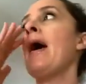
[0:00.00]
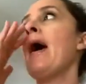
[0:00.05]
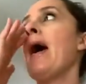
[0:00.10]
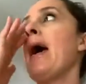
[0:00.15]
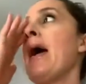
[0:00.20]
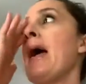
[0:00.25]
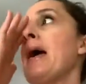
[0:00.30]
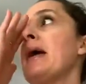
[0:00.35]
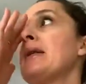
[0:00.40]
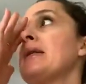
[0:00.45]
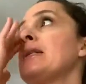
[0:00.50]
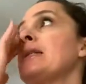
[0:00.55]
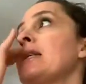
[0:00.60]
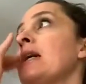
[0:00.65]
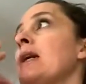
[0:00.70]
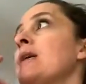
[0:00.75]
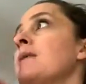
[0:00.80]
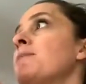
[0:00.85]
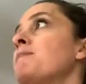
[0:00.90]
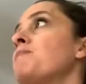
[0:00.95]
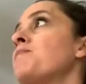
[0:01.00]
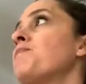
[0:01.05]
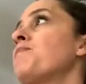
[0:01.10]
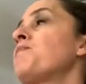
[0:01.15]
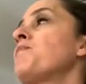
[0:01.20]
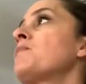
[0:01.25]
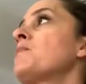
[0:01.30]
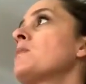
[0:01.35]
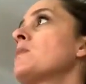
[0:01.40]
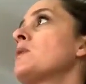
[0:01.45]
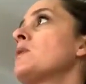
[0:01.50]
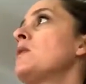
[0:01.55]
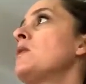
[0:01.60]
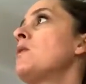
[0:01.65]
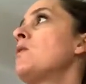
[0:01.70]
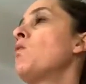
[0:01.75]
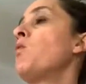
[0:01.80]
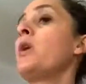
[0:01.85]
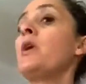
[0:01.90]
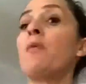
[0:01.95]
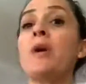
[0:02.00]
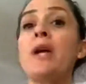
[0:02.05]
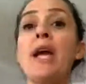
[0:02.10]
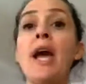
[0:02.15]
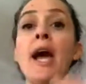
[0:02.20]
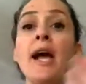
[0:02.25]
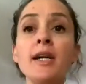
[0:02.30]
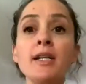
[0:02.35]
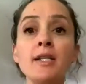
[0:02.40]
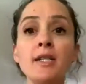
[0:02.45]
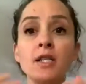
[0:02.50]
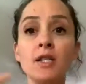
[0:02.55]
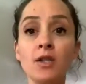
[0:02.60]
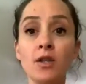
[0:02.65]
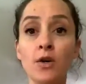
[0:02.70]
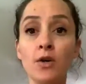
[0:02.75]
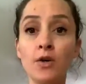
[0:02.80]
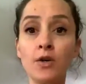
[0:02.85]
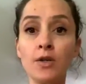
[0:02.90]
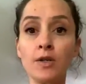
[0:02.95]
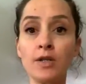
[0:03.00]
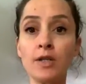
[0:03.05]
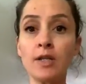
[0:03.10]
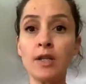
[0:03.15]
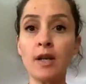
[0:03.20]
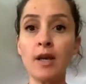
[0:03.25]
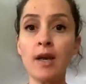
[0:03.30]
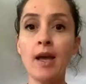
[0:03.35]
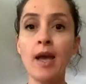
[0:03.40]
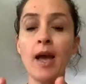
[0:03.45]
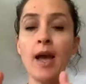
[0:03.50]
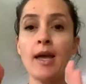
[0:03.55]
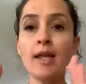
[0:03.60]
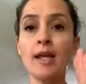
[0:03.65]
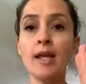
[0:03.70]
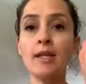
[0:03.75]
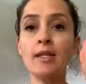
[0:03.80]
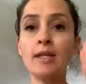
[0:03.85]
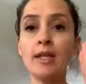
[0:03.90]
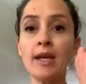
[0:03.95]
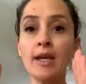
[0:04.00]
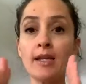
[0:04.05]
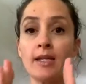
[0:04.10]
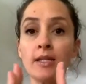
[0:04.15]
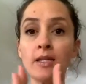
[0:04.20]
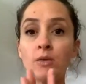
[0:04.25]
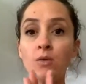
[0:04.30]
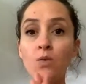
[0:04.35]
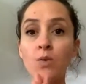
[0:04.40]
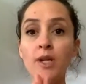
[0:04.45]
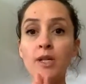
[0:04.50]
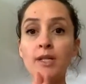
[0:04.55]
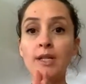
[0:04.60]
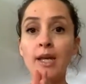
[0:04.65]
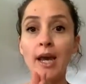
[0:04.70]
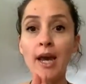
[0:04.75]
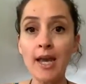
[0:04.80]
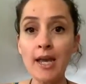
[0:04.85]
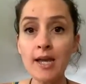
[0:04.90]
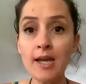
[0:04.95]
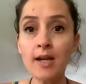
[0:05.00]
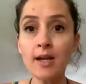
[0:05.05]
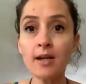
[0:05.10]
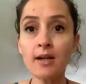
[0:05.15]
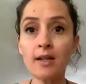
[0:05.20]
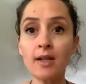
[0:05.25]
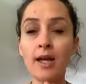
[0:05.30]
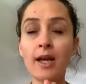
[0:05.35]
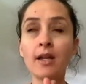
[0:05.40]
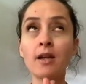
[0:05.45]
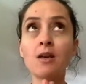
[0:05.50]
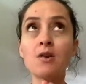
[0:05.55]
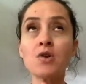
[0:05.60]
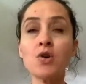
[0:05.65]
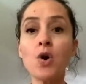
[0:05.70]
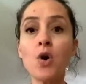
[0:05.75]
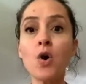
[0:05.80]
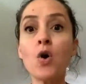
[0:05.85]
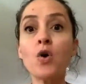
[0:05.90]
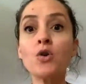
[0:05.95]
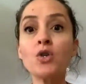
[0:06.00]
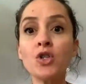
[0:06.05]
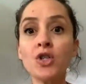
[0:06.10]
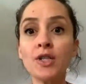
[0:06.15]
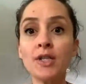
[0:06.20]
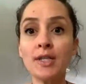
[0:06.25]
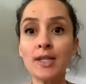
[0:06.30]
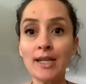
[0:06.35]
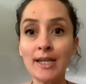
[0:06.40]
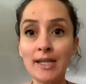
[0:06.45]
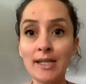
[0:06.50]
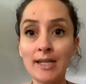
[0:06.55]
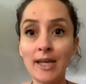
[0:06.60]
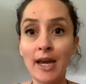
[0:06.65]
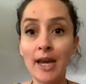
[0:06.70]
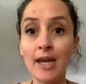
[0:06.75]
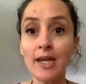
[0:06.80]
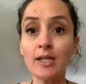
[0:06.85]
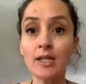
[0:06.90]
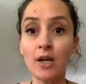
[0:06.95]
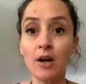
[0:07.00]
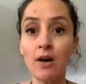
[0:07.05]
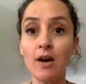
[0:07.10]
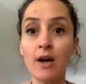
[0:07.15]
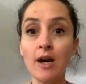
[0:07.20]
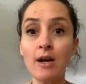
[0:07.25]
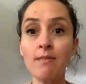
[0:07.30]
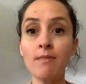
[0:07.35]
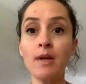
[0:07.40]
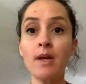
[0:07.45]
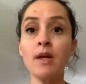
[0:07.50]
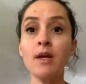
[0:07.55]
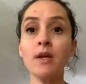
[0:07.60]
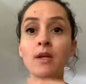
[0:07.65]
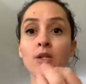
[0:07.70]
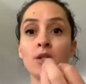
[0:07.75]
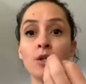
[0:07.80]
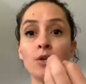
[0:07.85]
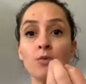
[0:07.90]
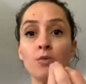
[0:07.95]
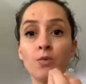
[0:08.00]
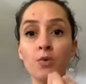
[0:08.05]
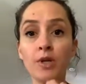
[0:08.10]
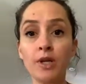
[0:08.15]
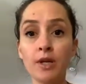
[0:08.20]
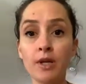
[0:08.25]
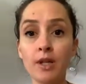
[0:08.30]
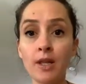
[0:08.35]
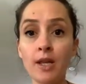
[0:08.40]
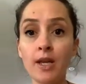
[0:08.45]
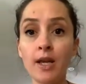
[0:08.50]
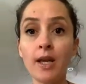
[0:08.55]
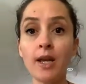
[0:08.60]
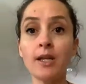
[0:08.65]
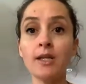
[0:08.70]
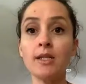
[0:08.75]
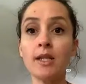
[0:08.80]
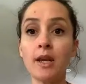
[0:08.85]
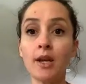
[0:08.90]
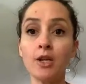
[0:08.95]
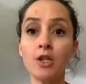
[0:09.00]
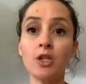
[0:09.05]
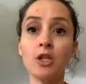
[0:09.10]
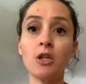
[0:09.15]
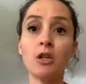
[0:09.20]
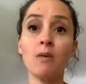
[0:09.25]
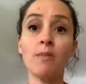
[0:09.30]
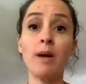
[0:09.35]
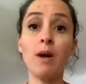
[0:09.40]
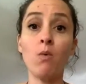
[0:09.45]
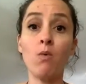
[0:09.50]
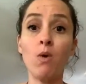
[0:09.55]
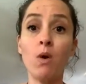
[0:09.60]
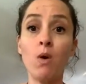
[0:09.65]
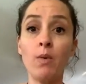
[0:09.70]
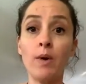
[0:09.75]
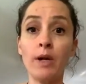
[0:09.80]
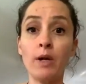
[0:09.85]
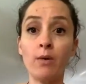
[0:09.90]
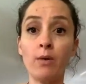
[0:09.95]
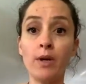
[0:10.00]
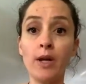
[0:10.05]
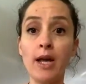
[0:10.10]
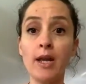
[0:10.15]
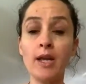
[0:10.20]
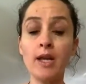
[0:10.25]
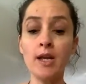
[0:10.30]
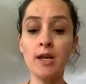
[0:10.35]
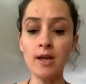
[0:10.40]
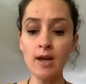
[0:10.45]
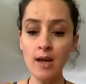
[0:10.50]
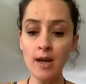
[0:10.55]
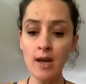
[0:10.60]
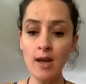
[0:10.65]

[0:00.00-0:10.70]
And we react to those. And unless we consciously take time to really get intentional about what we're creating